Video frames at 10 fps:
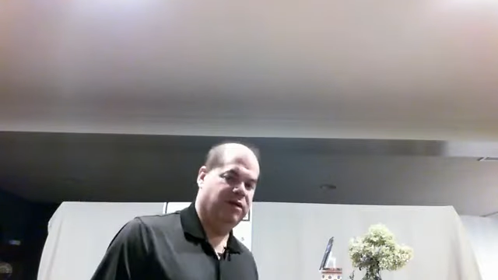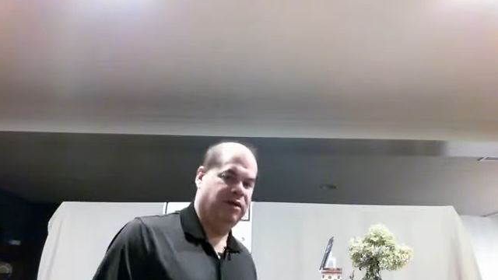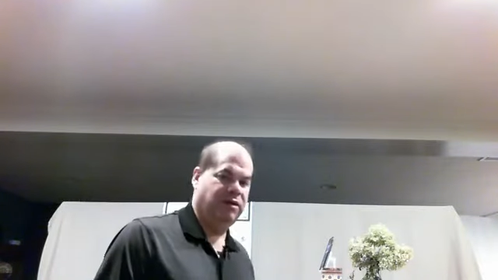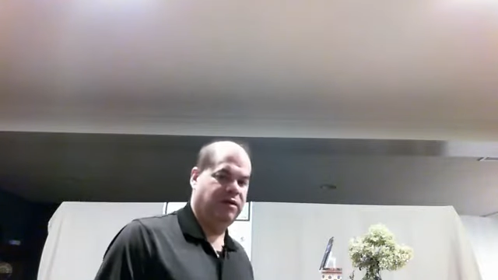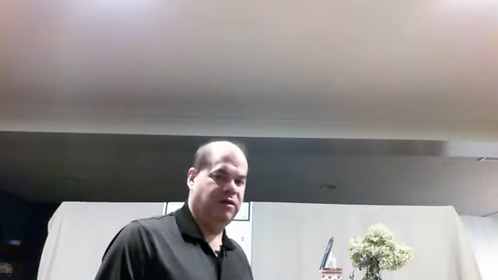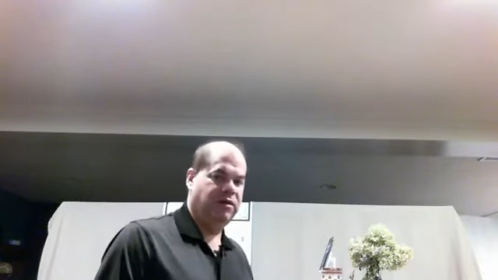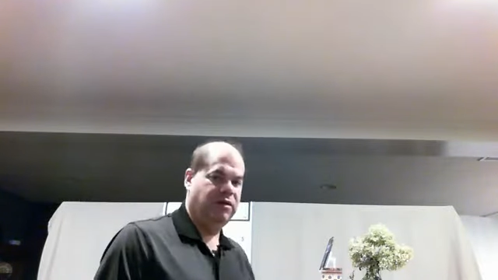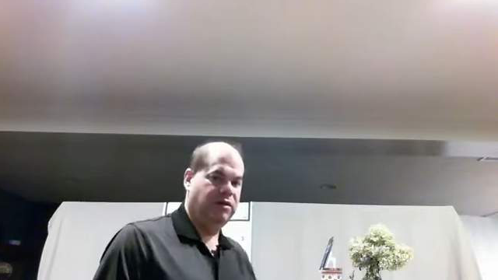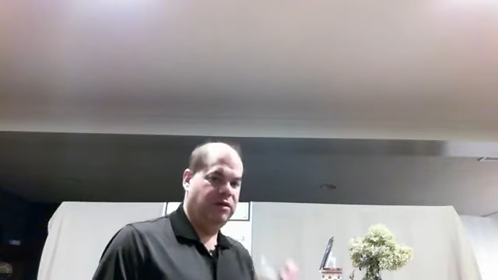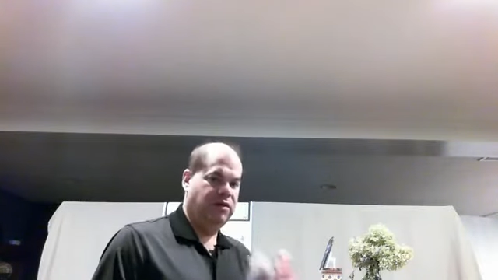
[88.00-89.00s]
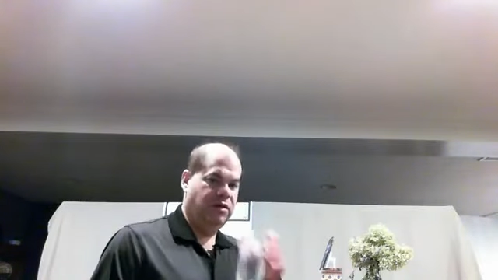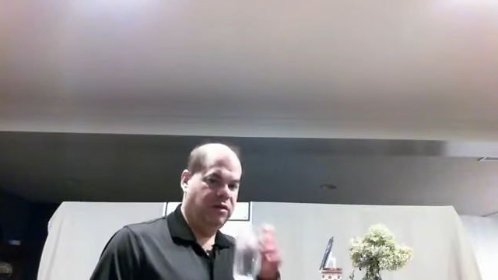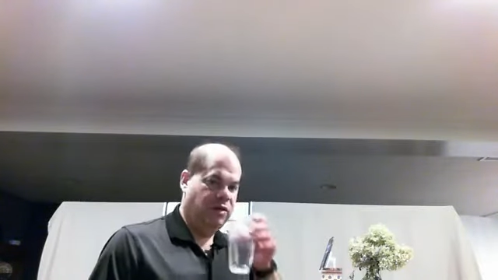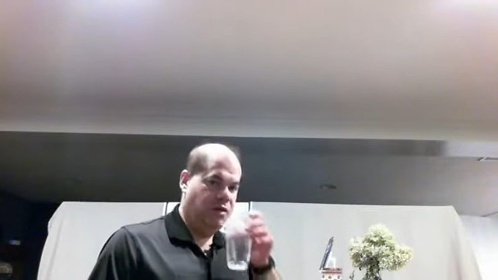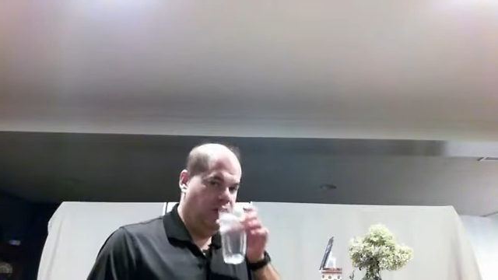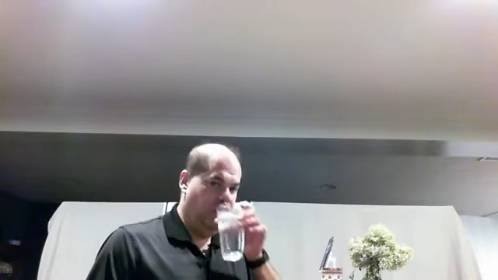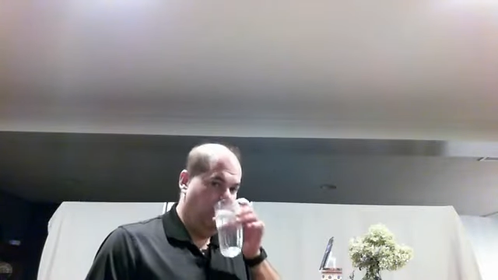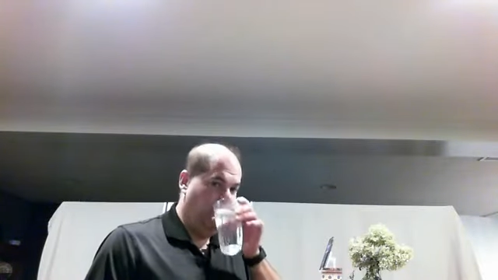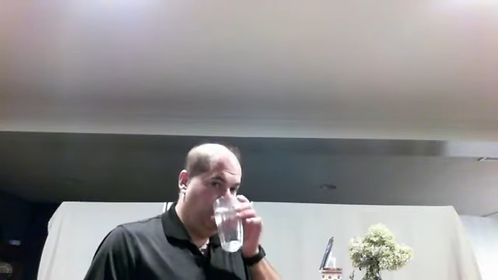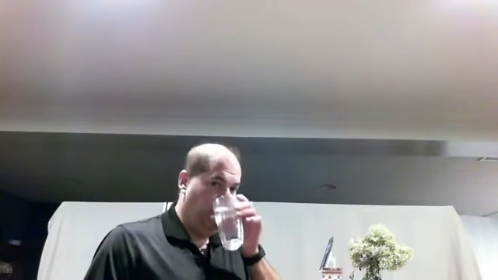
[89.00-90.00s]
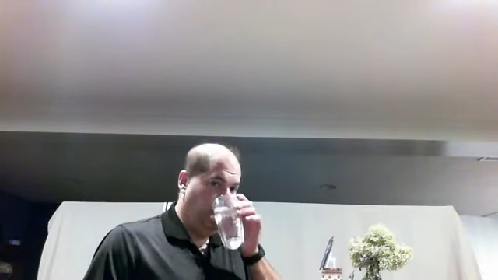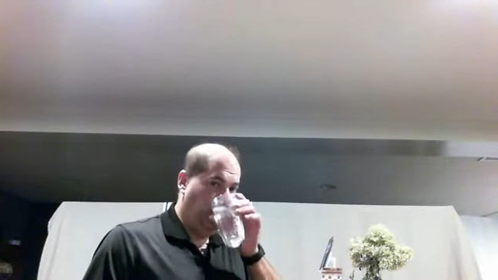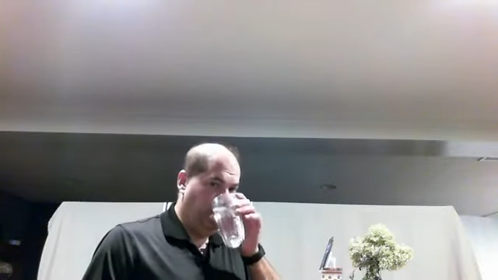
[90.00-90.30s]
[no speech]